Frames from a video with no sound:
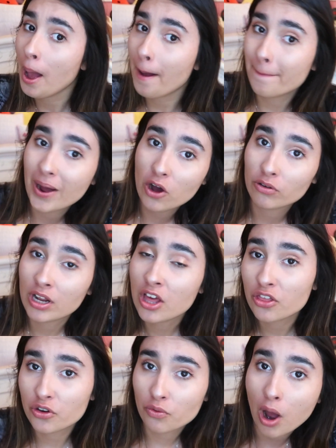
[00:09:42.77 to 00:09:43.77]
about
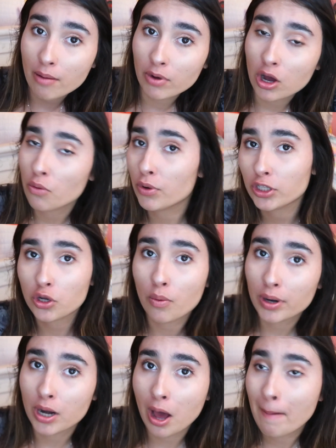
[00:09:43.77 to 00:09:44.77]
the drama, what's
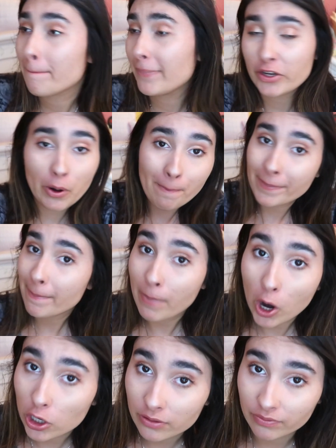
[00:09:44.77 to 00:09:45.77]
going on, but don't be
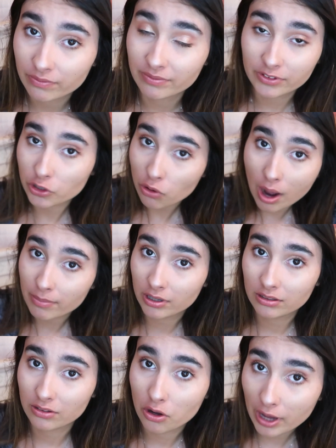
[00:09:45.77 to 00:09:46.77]
part of the drama,
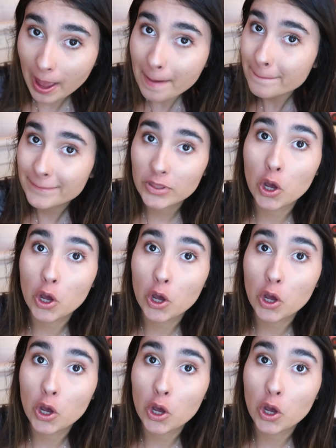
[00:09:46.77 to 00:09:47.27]
okay?